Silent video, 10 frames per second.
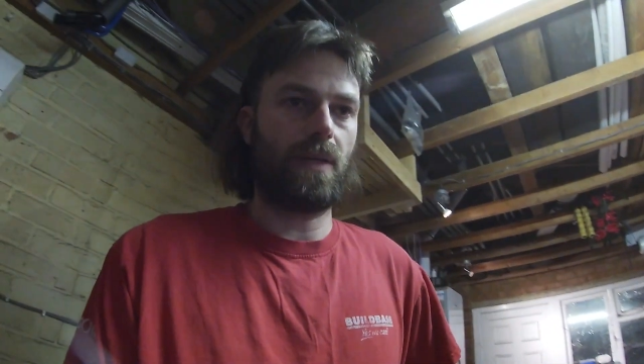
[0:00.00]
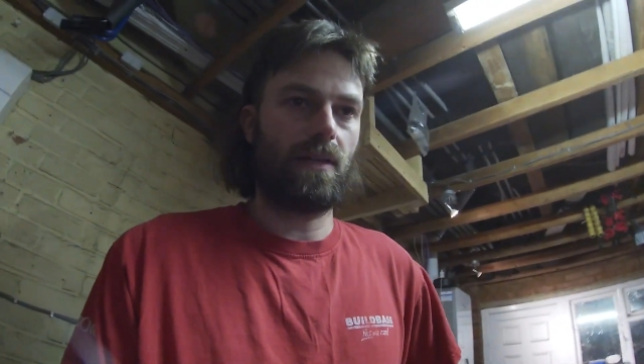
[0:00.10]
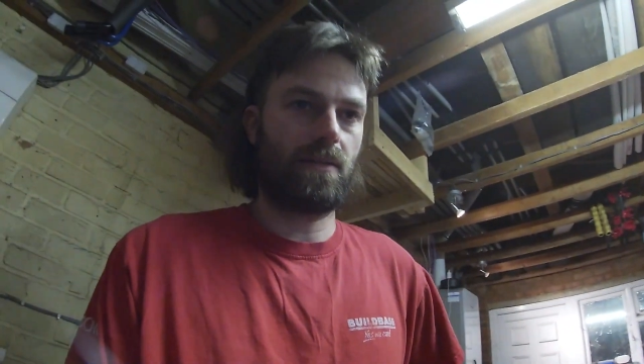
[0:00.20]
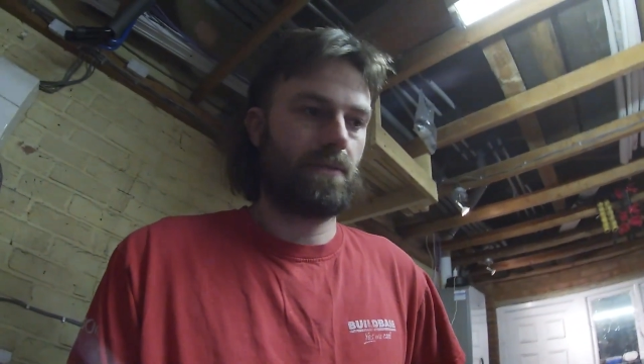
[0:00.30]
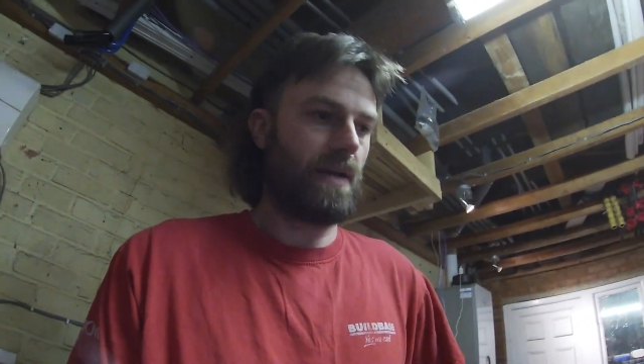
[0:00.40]

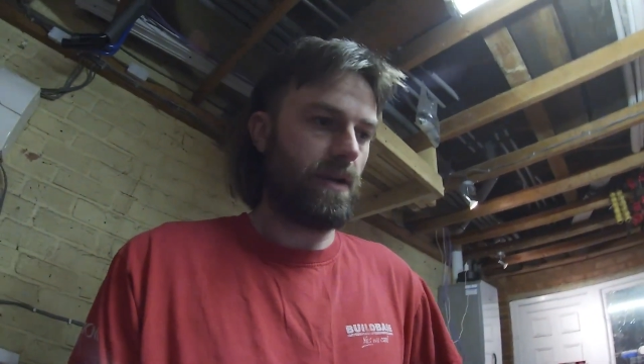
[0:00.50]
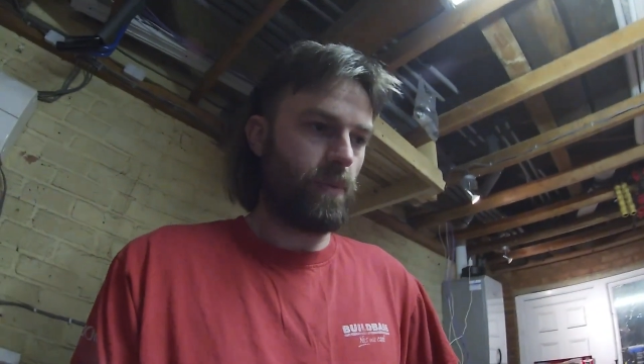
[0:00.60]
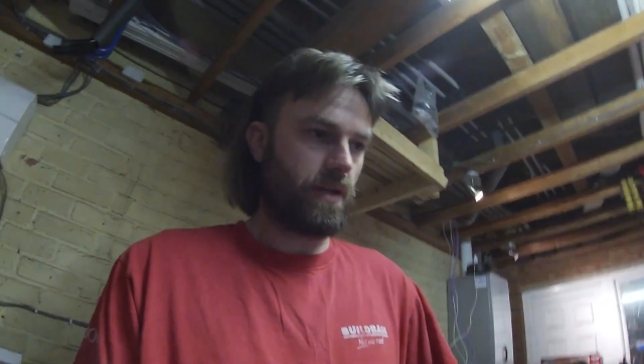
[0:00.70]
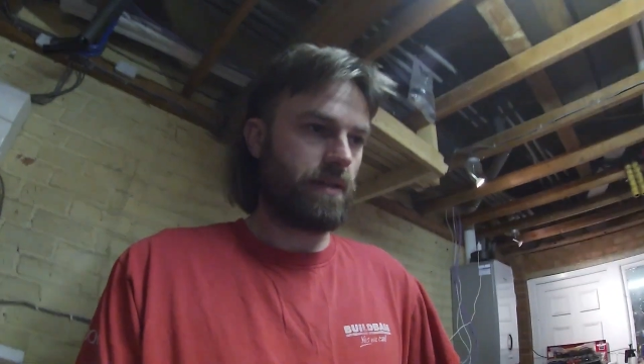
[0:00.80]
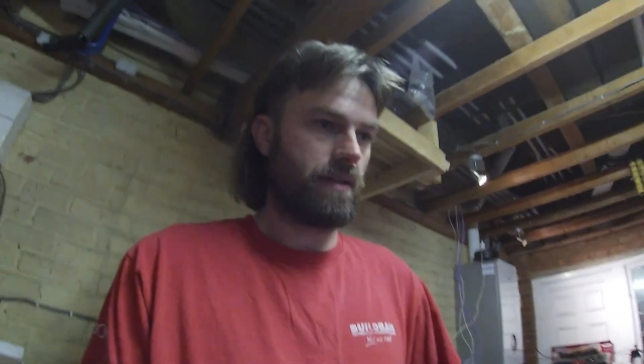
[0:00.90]
being the main
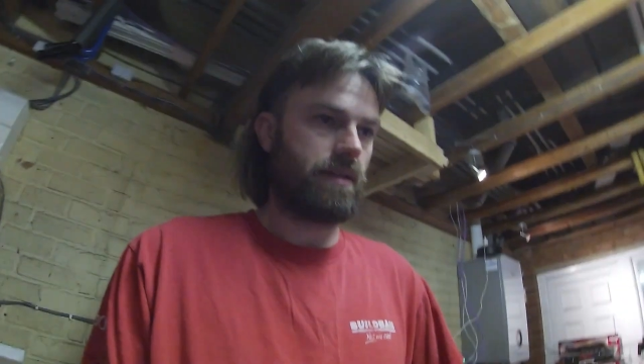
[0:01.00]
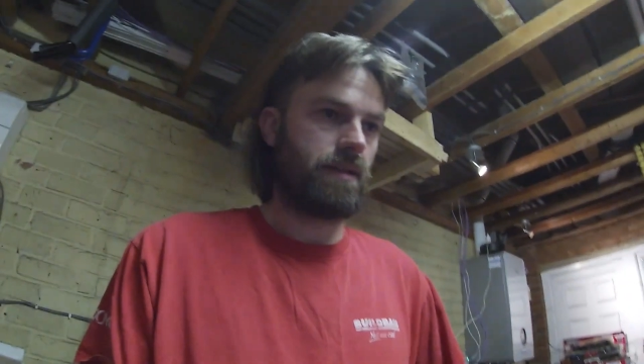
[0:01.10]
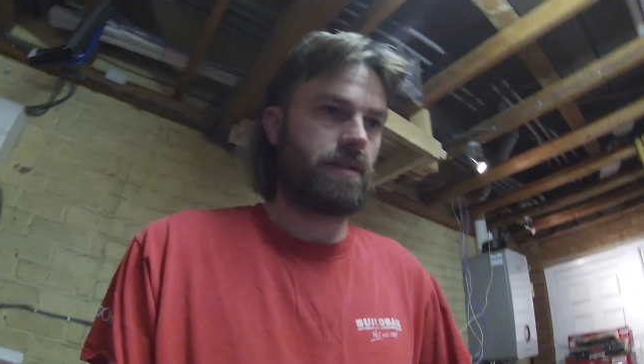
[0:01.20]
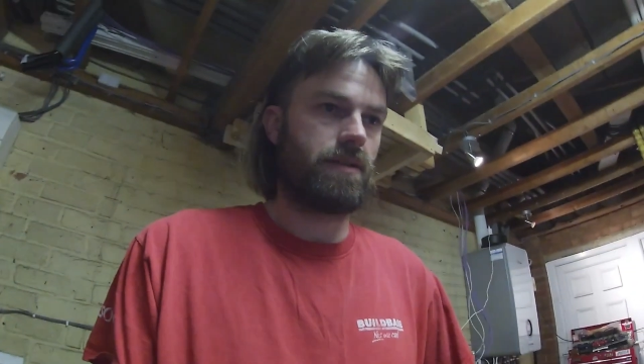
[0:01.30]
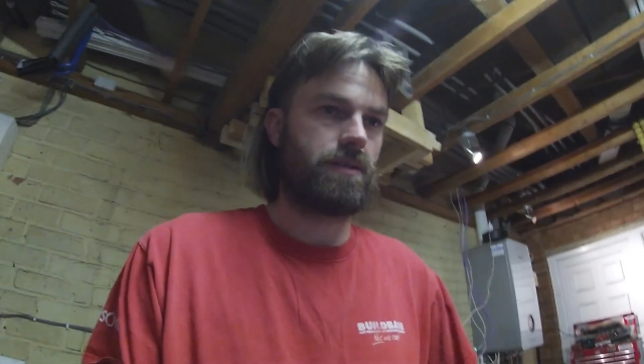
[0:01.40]
one,
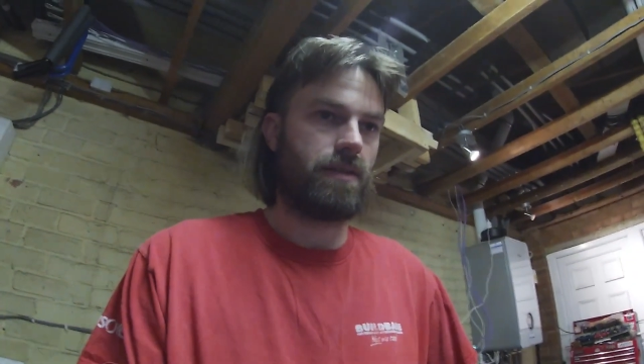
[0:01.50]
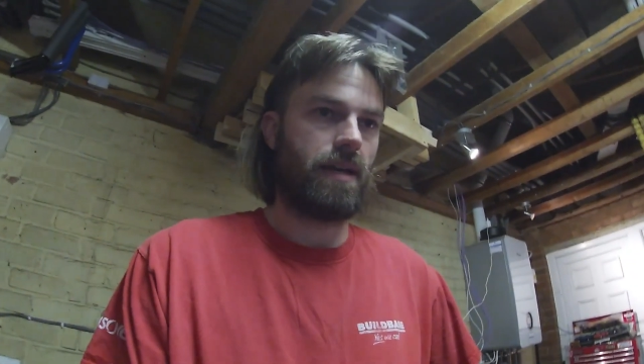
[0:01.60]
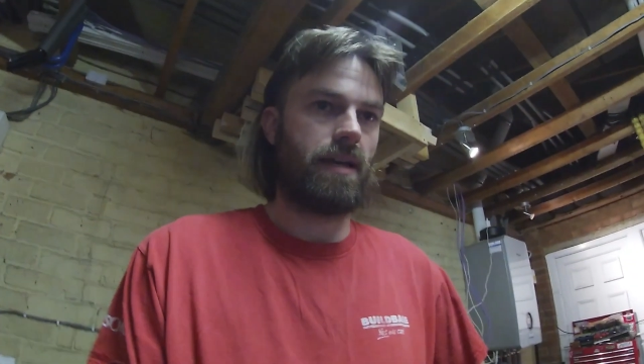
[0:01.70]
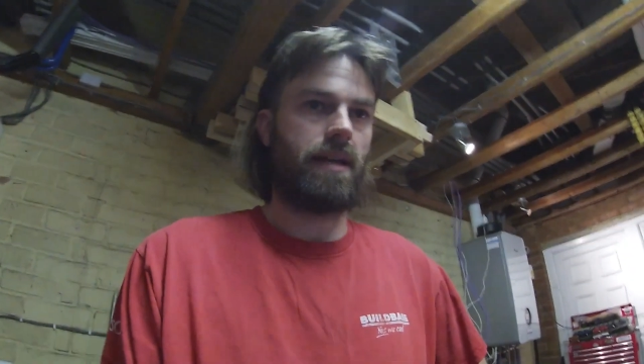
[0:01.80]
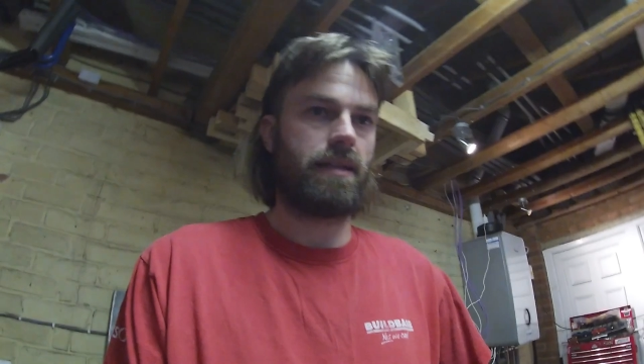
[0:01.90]

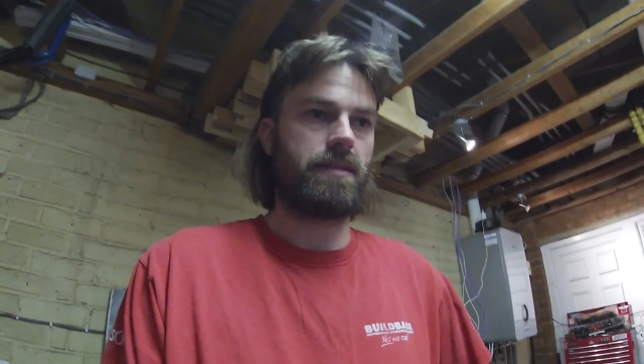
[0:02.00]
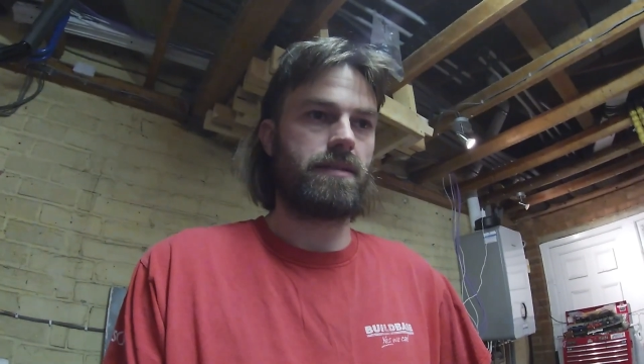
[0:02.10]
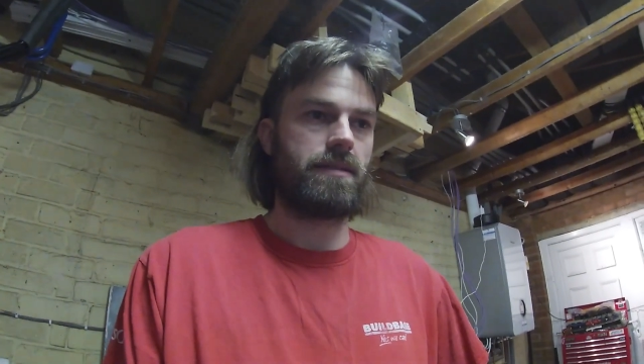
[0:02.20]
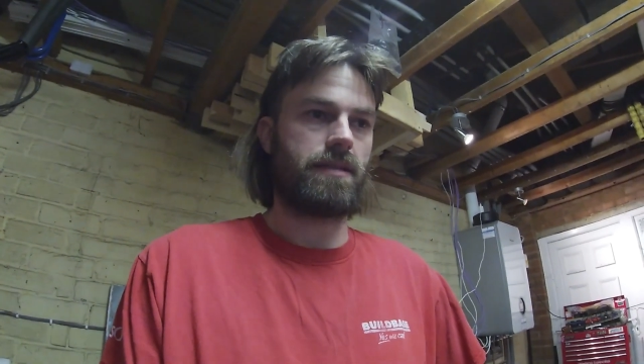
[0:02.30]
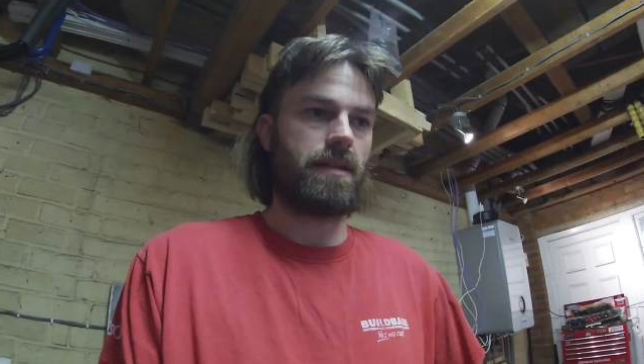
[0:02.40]

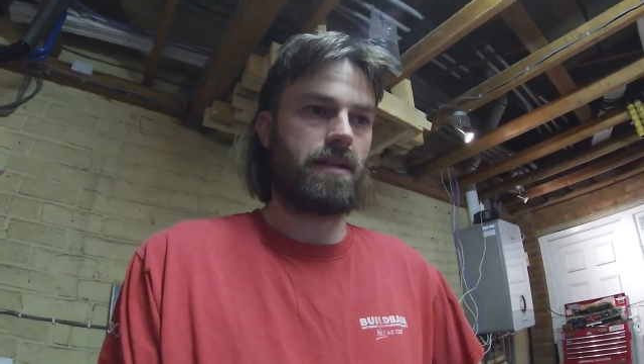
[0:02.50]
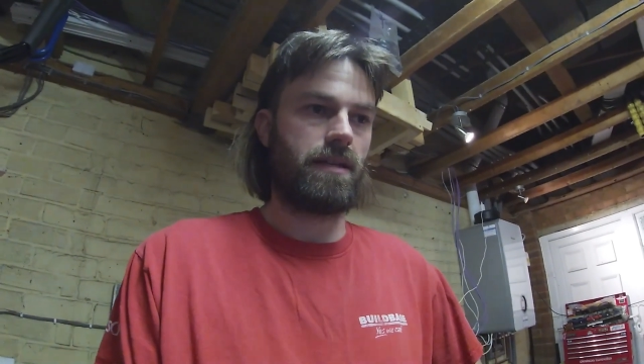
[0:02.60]
and